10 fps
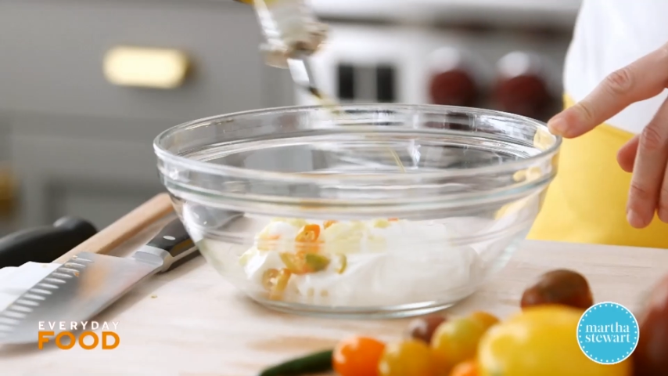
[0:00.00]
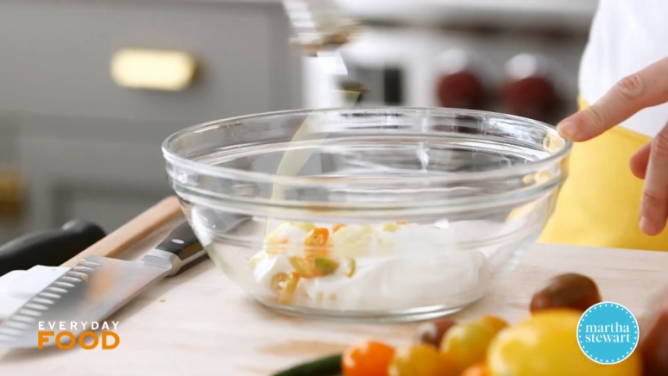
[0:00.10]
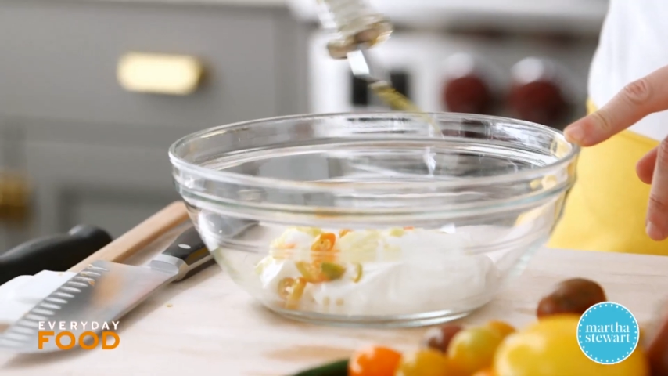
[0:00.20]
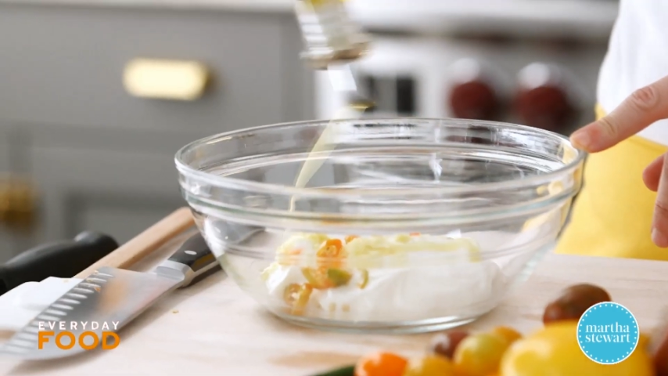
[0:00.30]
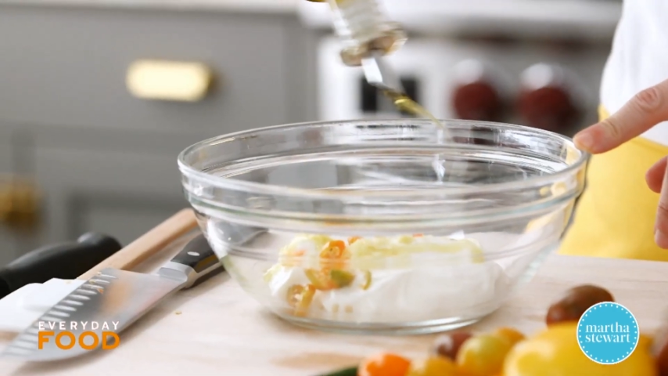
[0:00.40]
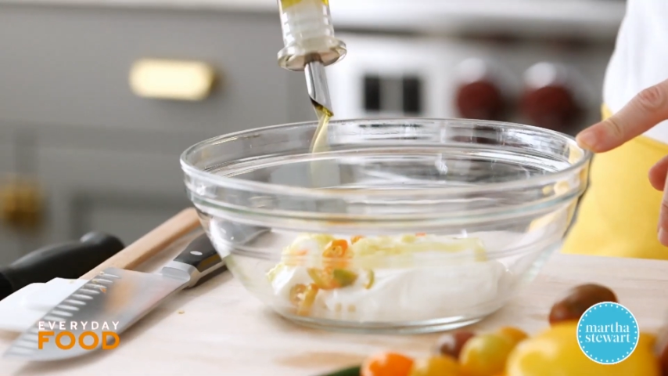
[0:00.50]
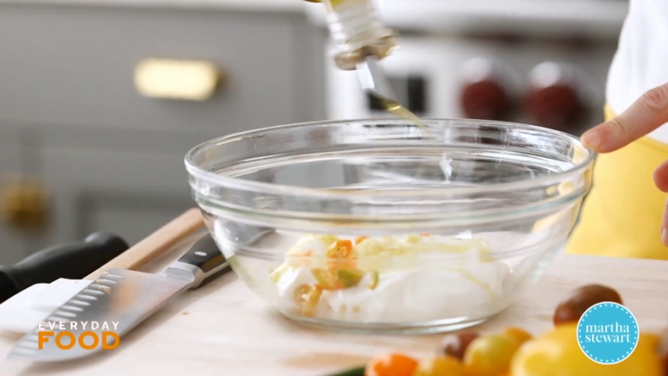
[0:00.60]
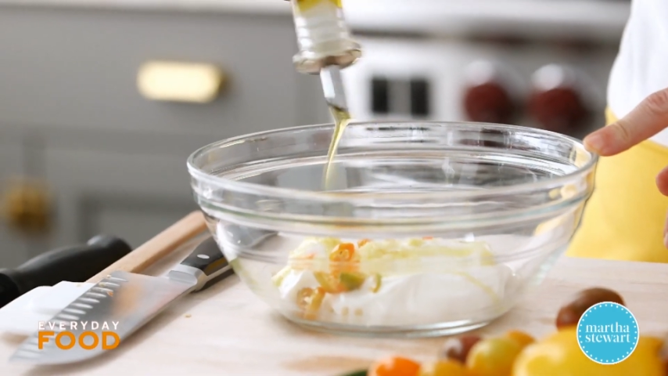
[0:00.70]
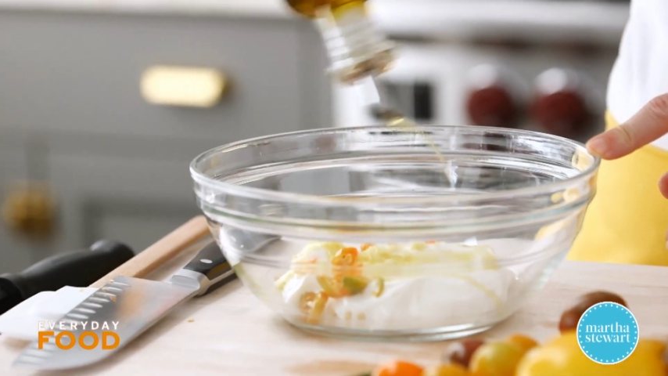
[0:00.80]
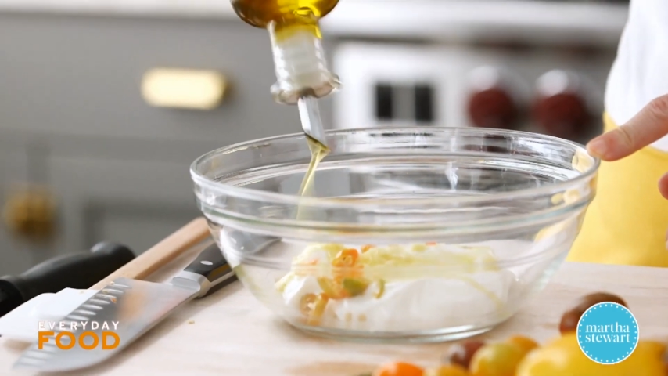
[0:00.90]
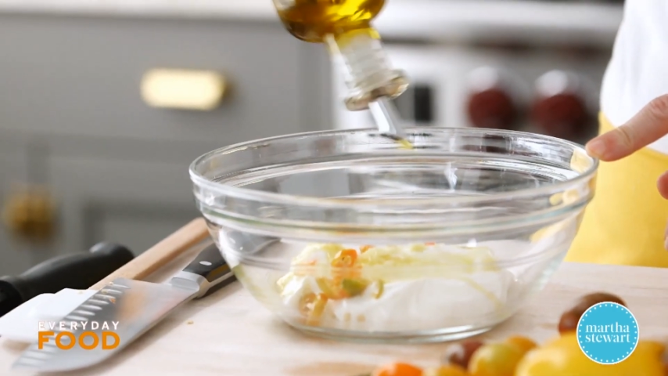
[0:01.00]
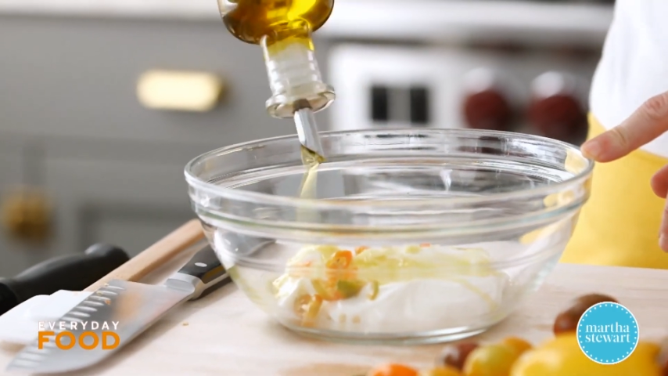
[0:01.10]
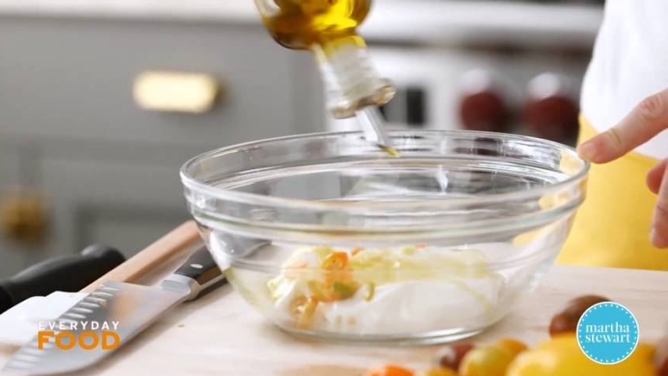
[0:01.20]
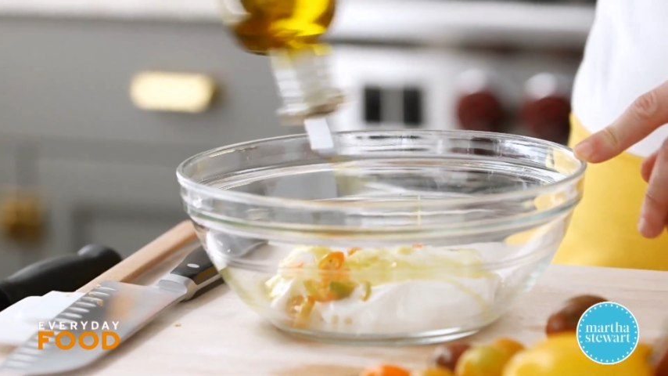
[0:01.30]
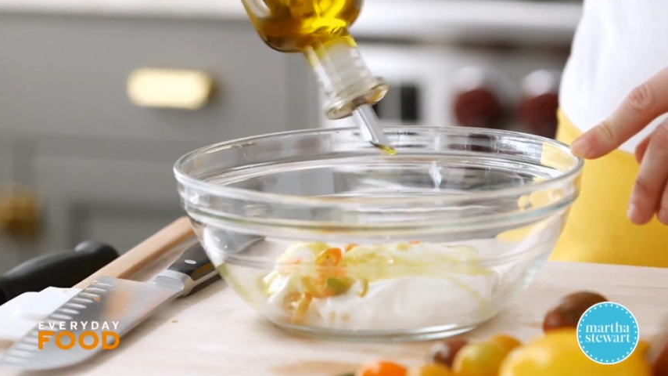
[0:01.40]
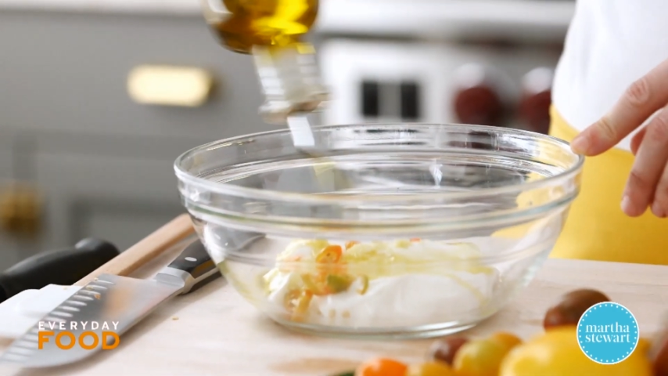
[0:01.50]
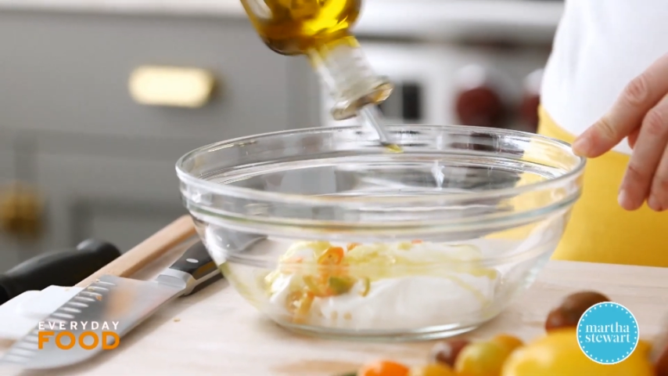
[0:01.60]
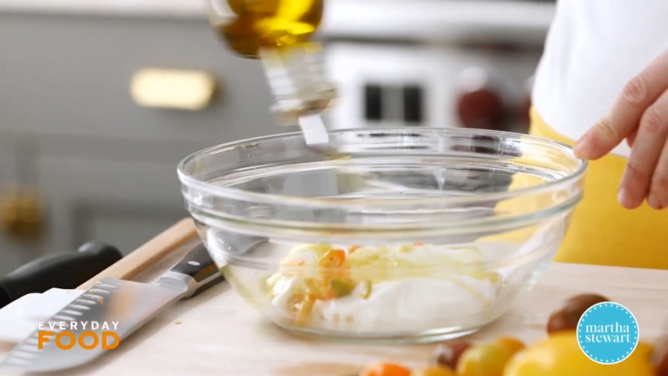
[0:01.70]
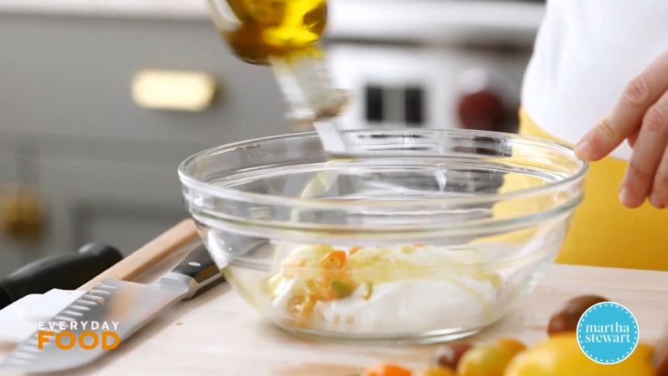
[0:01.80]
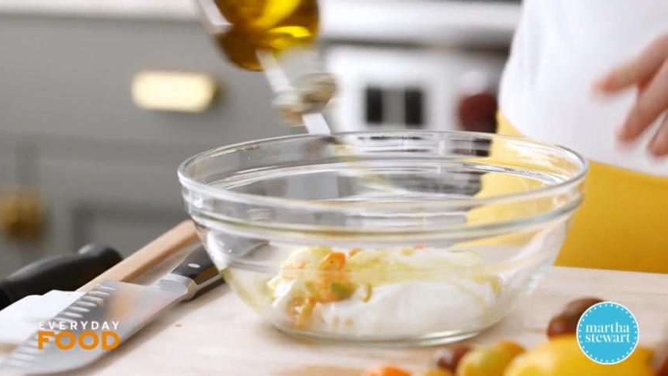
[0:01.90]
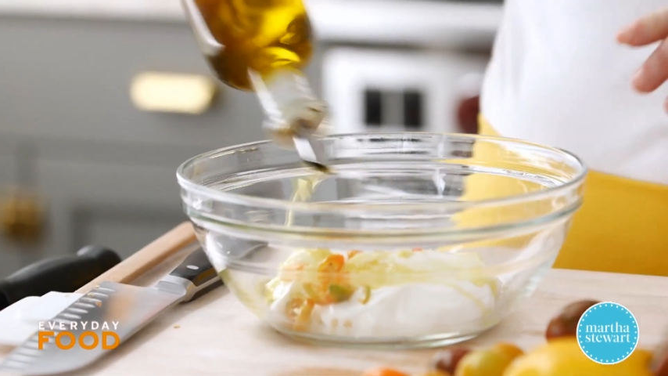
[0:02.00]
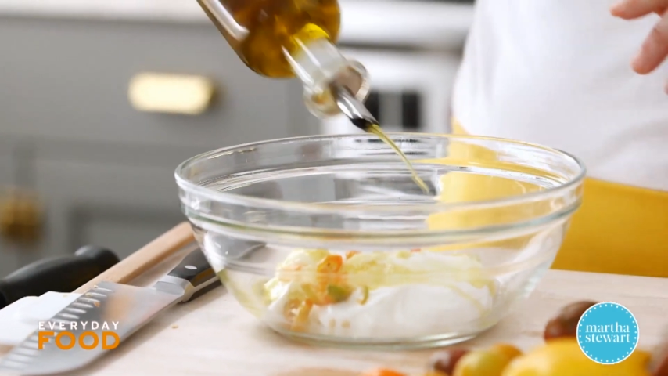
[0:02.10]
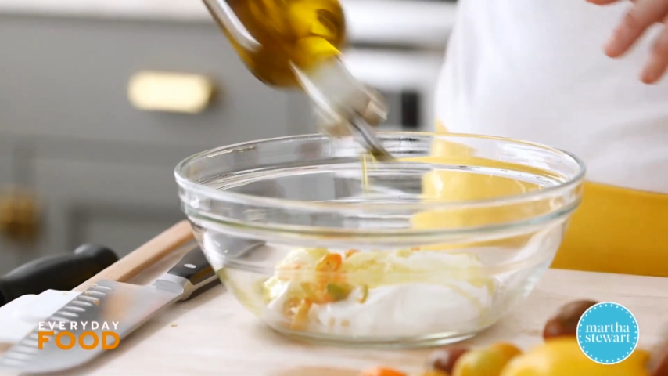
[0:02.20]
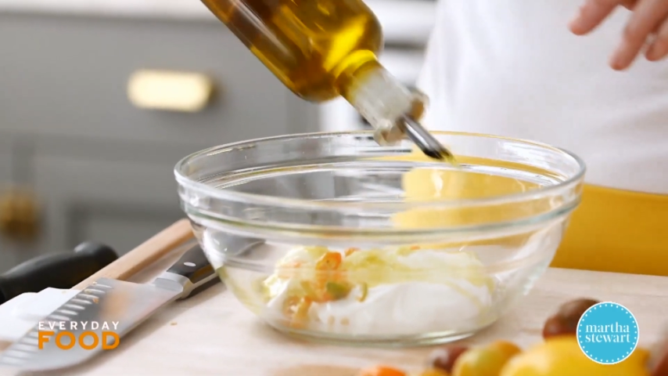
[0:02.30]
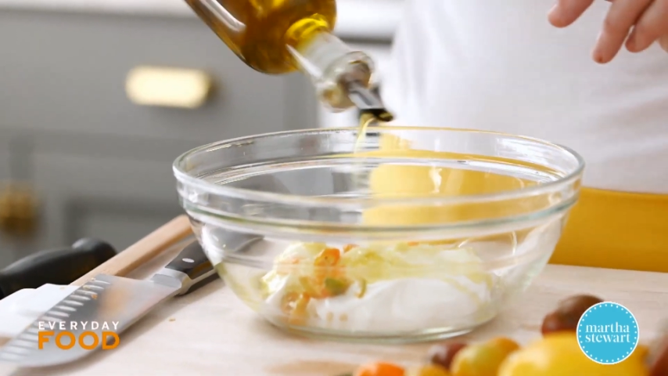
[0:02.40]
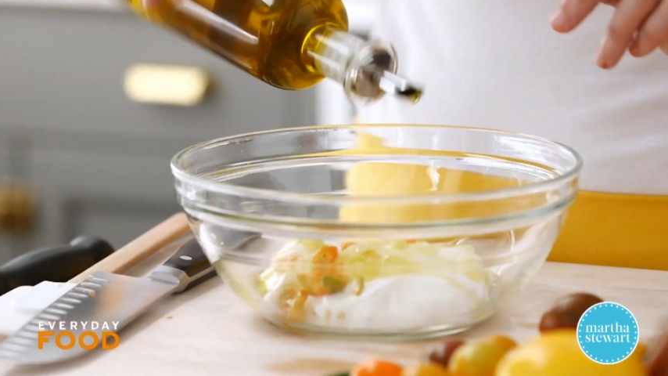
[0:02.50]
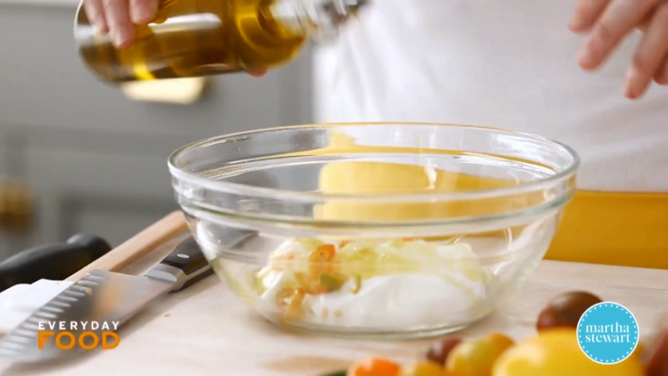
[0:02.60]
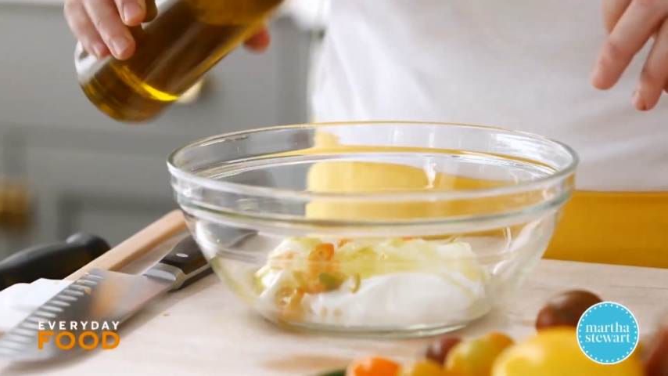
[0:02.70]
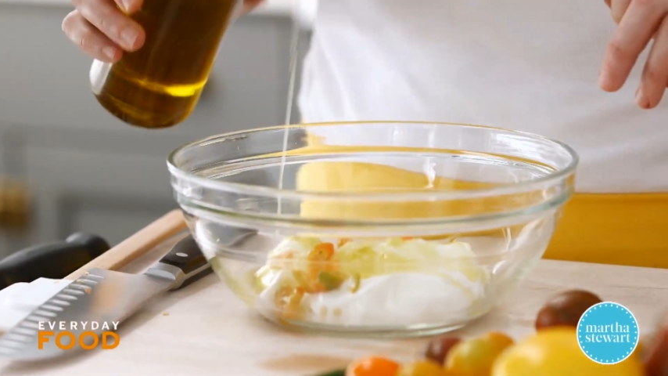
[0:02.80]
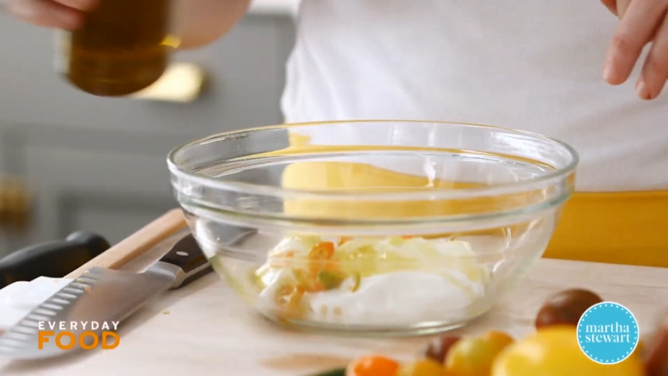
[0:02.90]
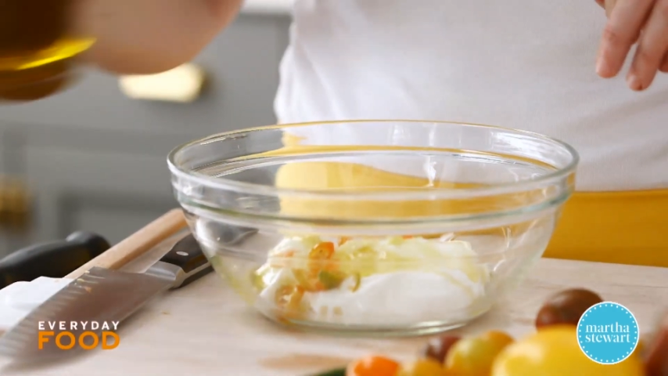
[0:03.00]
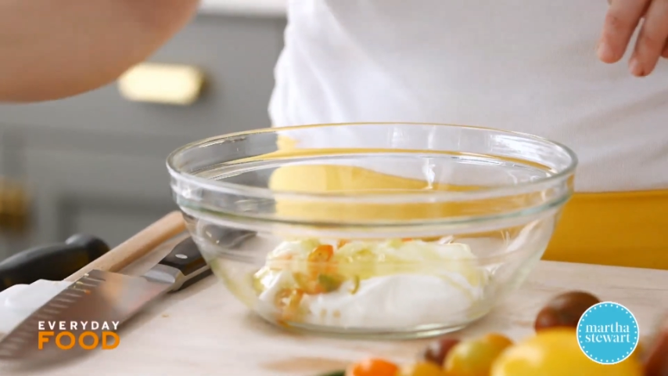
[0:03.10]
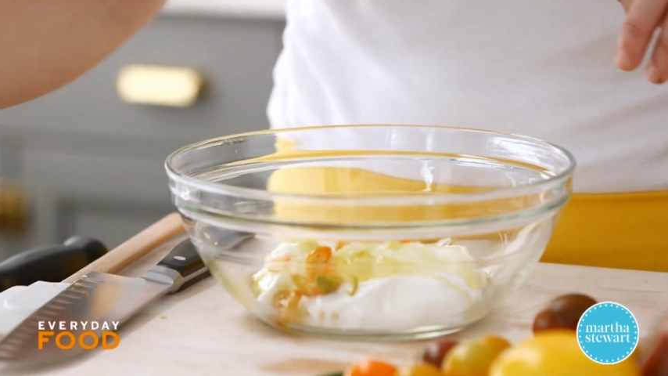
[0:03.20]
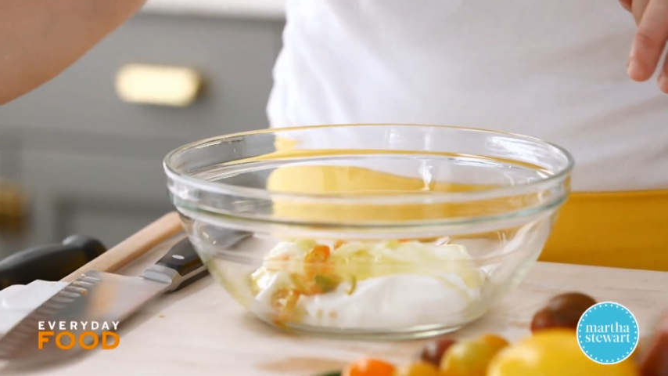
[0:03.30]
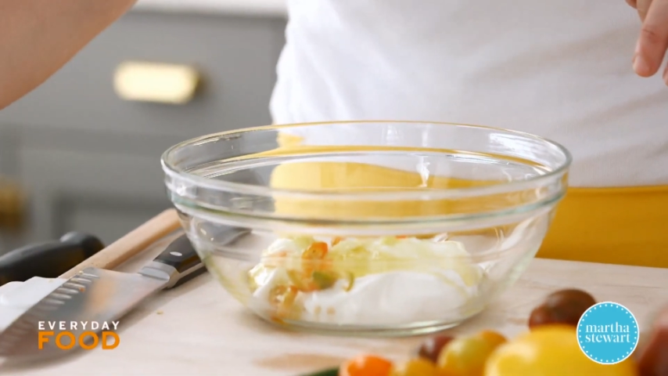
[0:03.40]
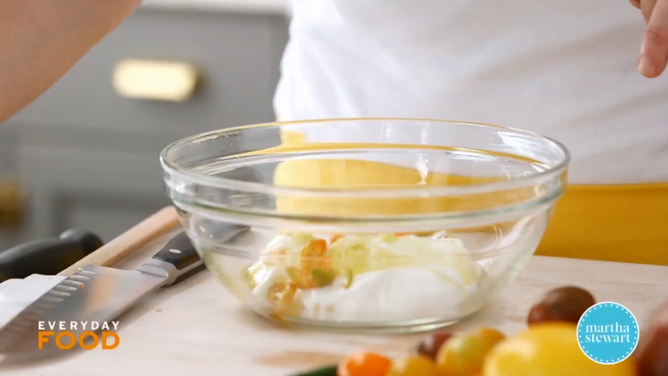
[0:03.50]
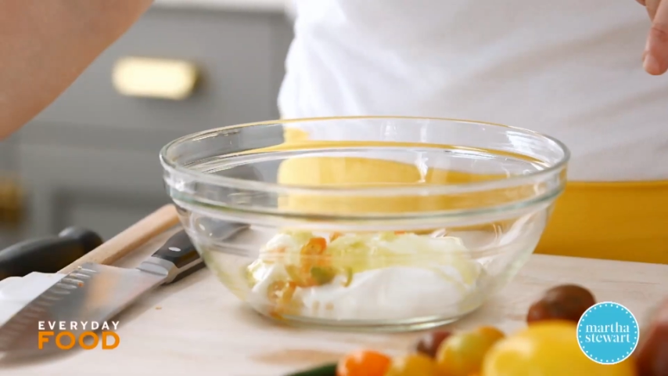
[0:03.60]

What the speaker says: No face is visible, so there are no lips to read.